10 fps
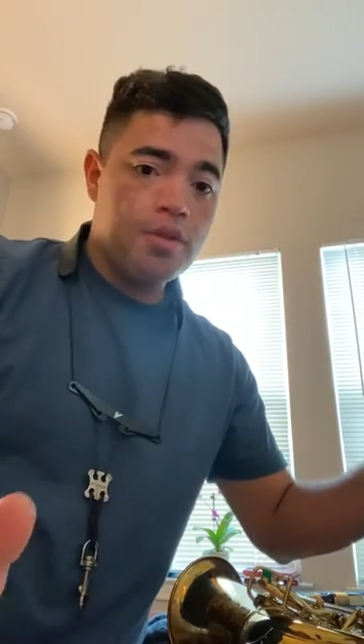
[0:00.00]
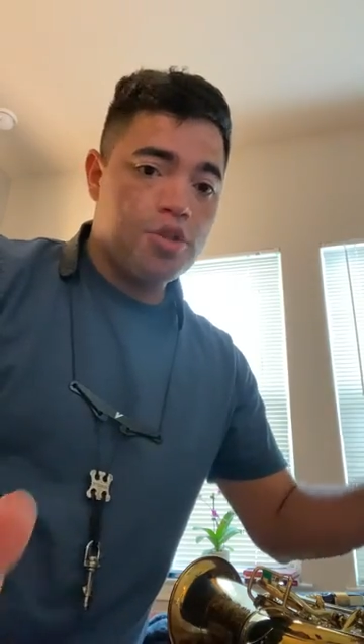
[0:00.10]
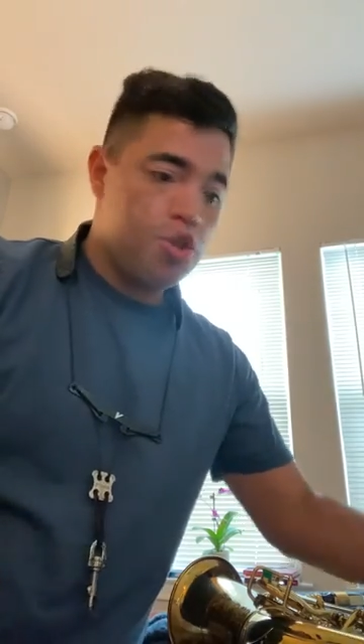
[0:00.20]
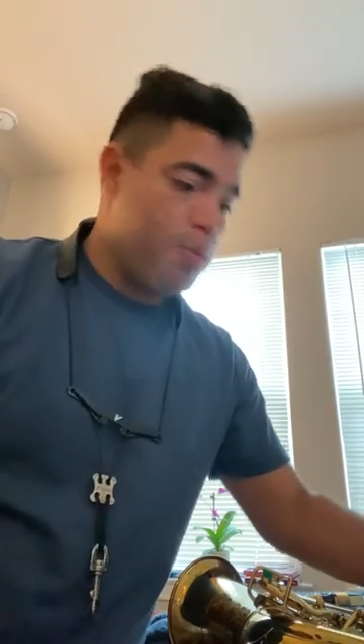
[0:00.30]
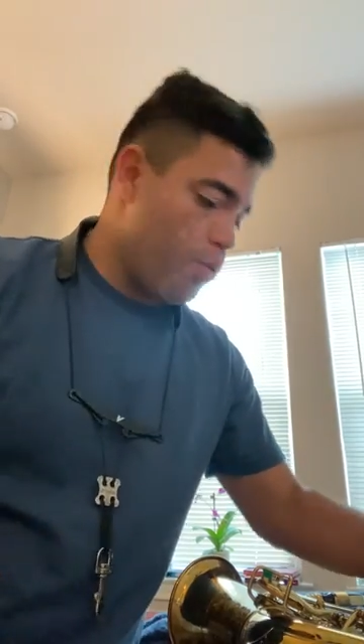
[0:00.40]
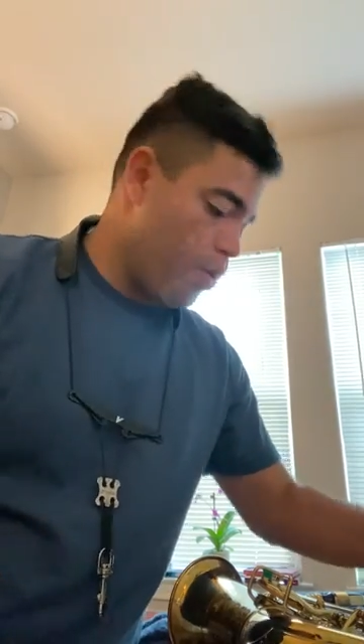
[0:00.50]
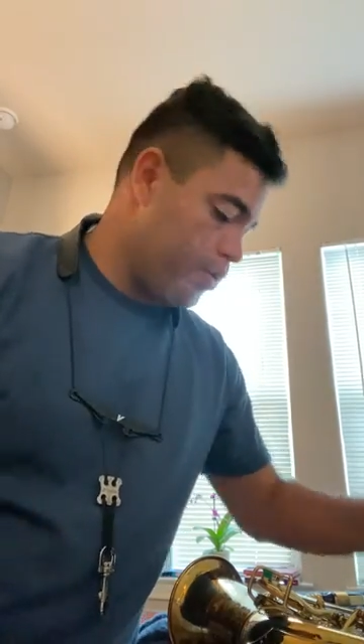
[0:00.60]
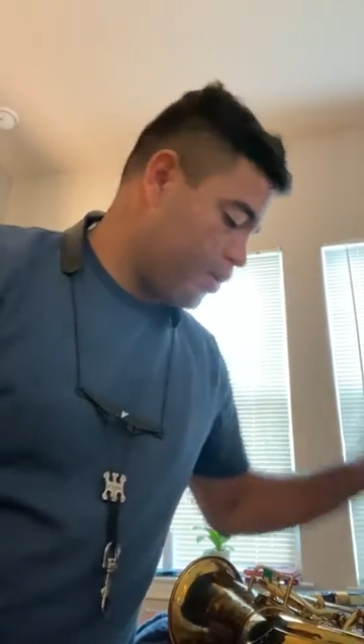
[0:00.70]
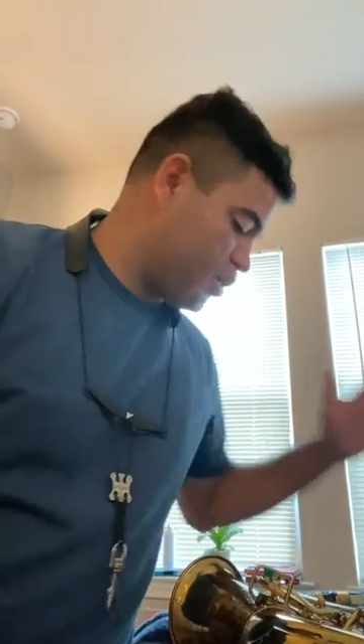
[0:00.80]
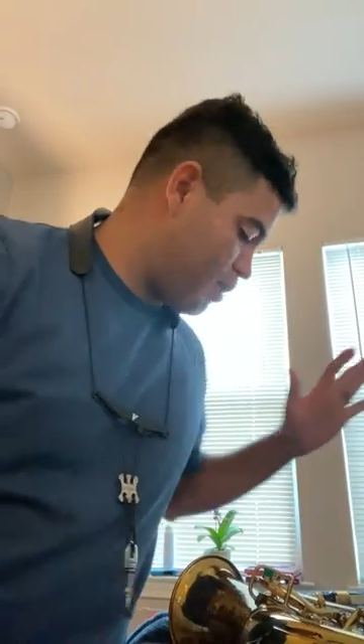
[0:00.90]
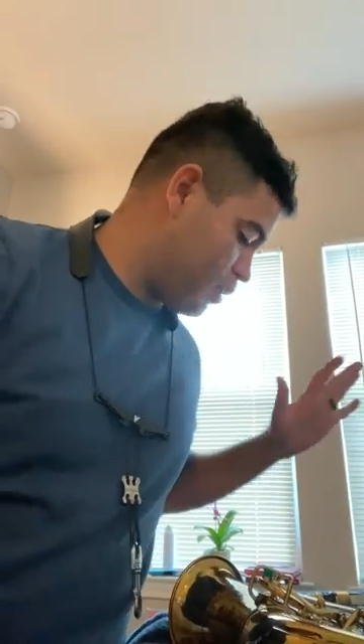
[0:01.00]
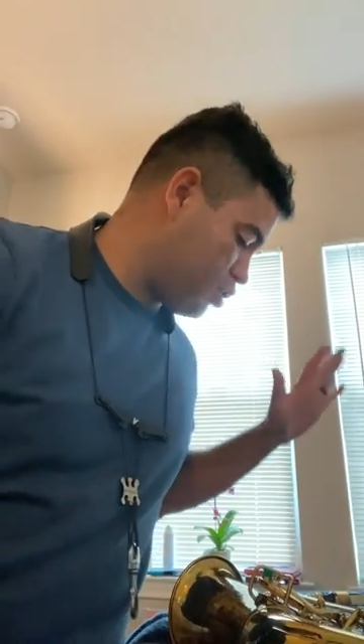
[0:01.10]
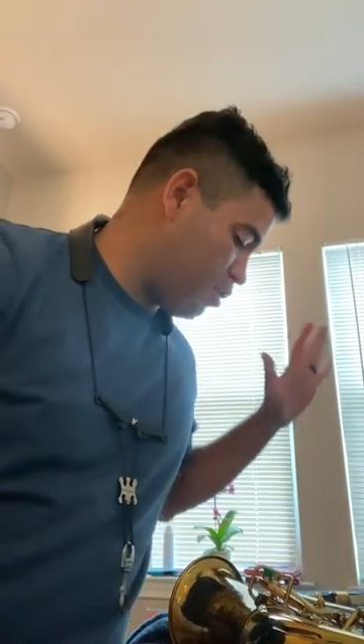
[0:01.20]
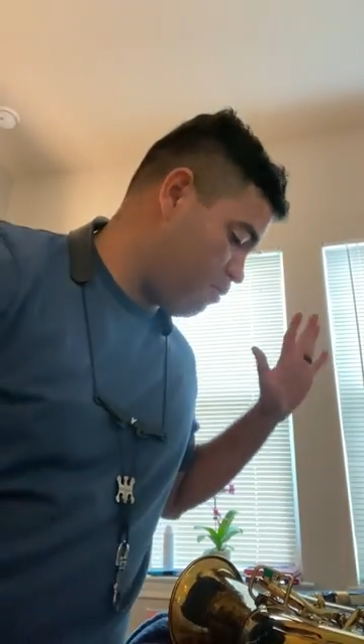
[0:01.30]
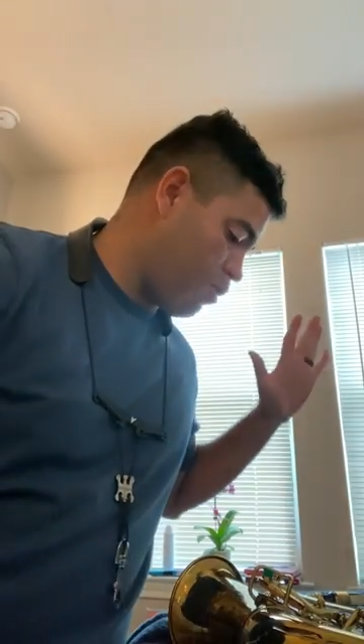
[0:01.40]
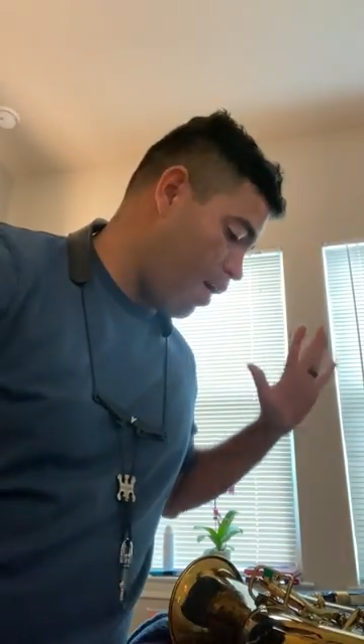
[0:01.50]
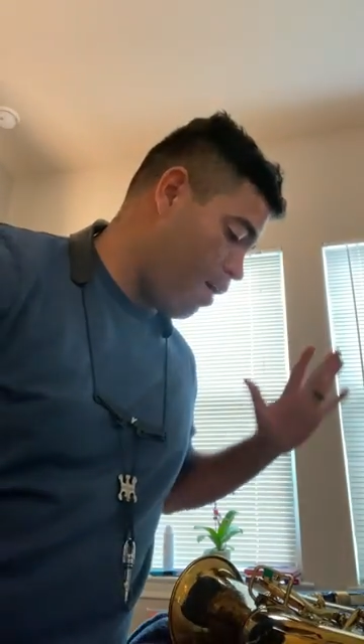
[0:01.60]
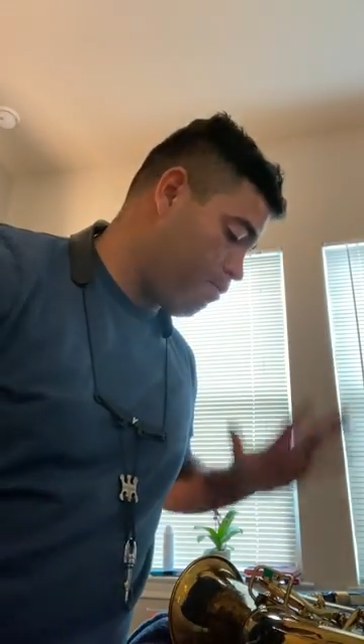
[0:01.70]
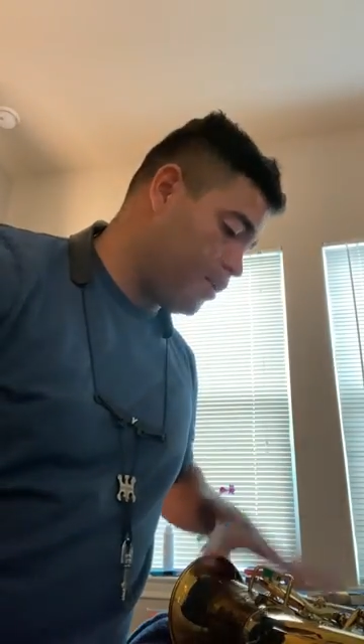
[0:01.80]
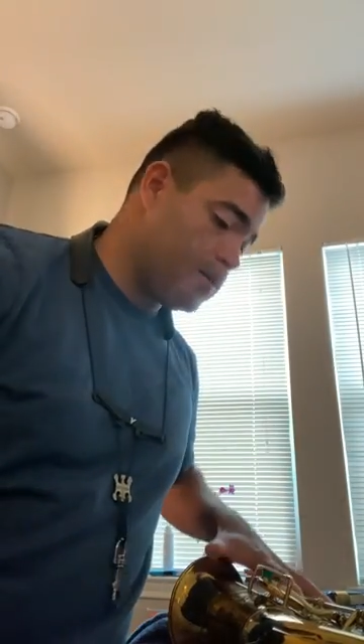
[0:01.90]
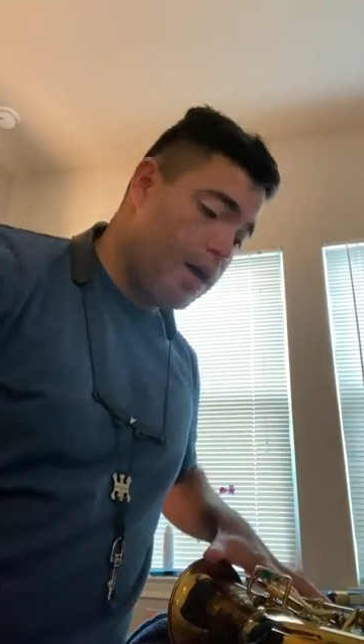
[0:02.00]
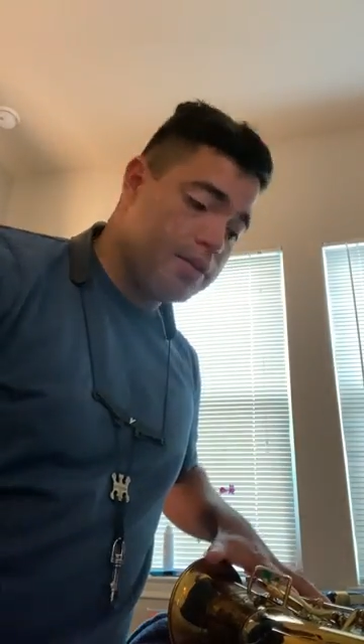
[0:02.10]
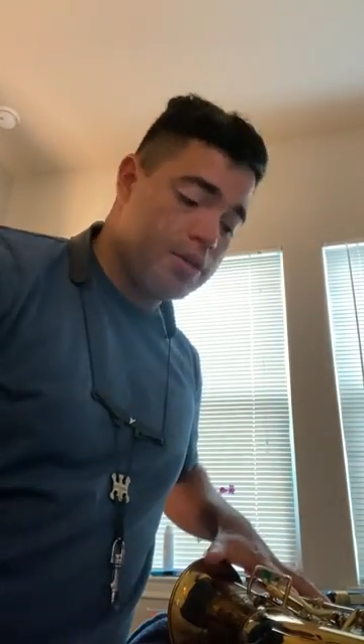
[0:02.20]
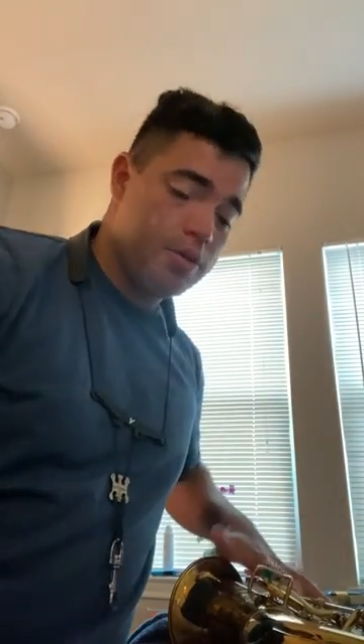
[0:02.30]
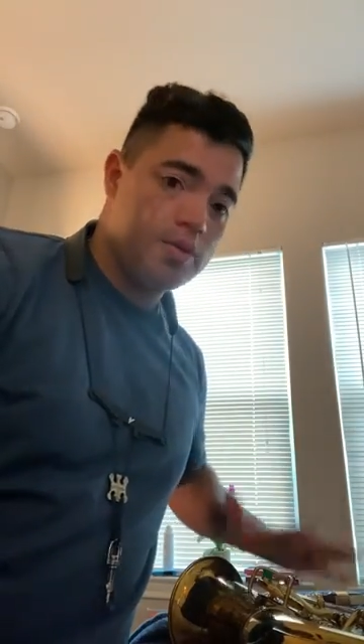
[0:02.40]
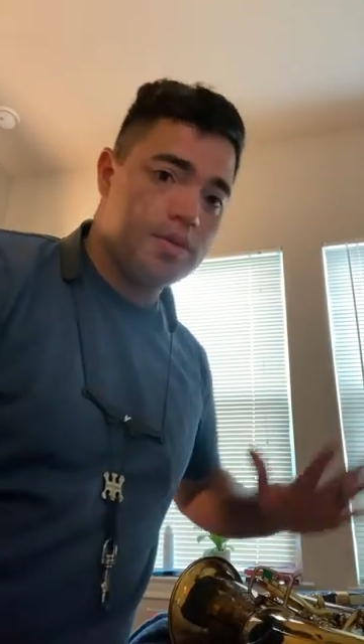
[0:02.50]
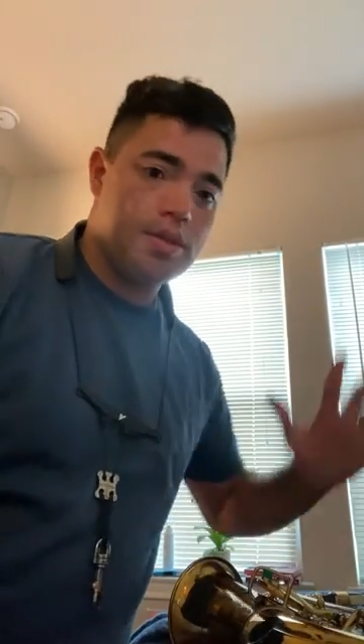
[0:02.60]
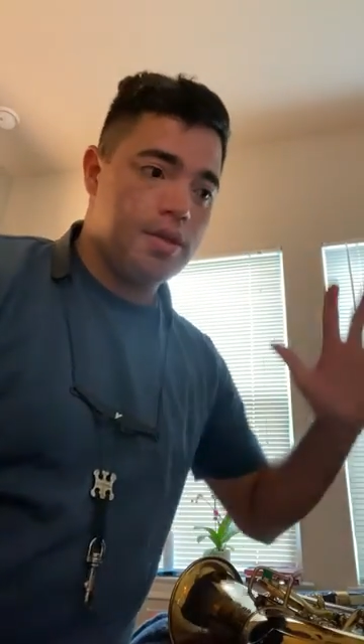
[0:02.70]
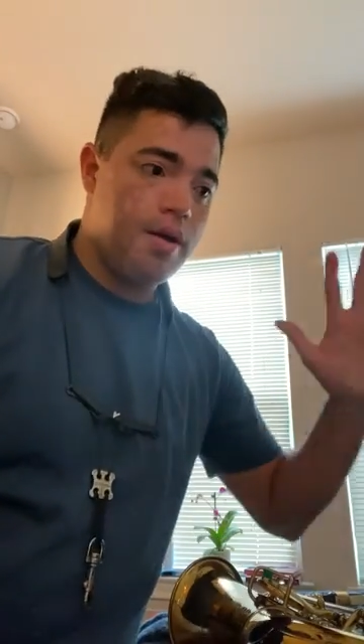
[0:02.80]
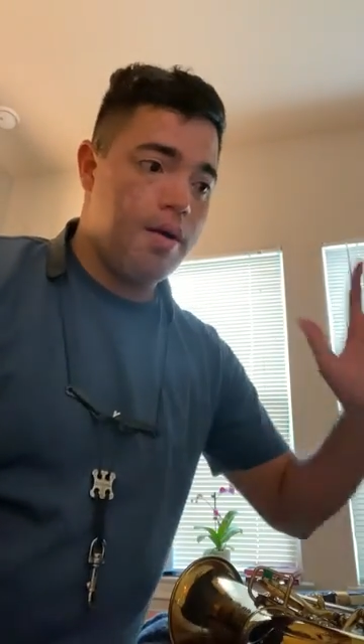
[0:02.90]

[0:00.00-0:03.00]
super worth it, especially if you have these altos.